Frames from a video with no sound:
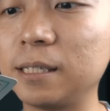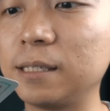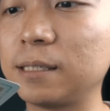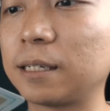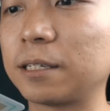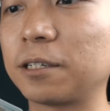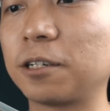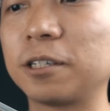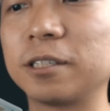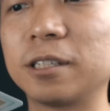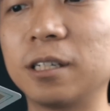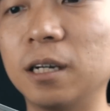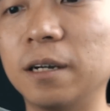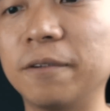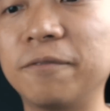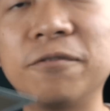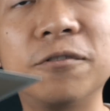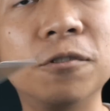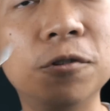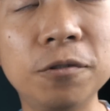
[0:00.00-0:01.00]
These are not the
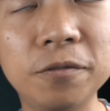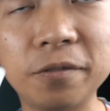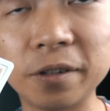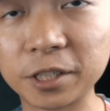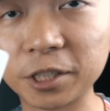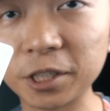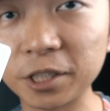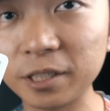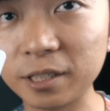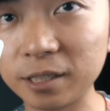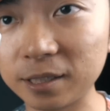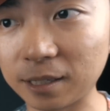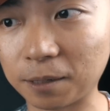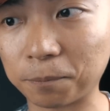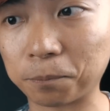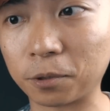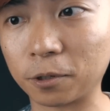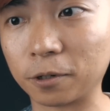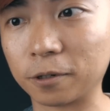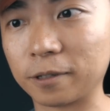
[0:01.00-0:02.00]
full version, these are
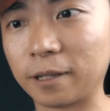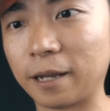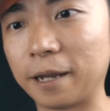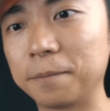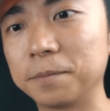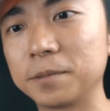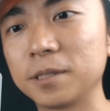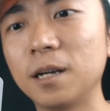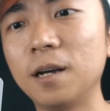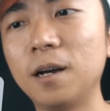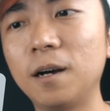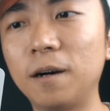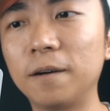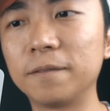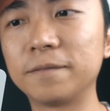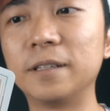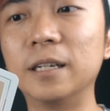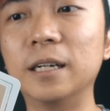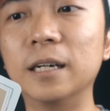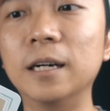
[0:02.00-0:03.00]
prototypes
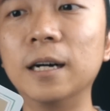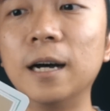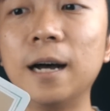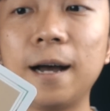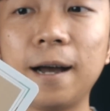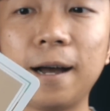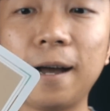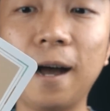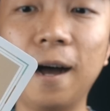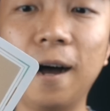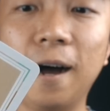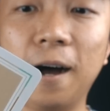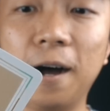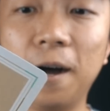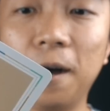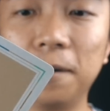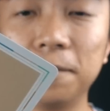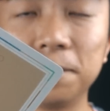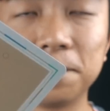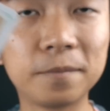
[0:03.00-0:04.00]
of the
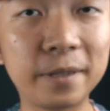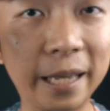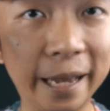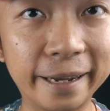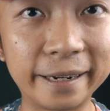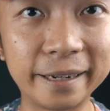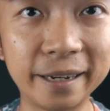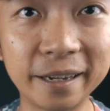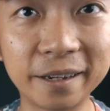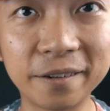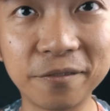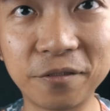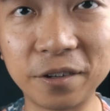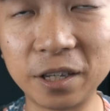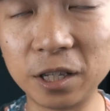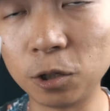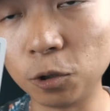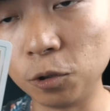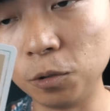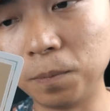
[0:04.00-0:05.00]
Technic
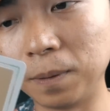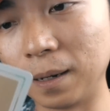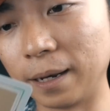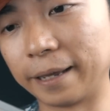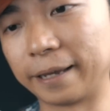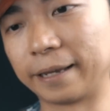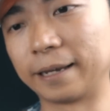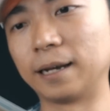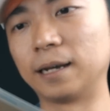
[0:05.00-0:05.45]
V2 playing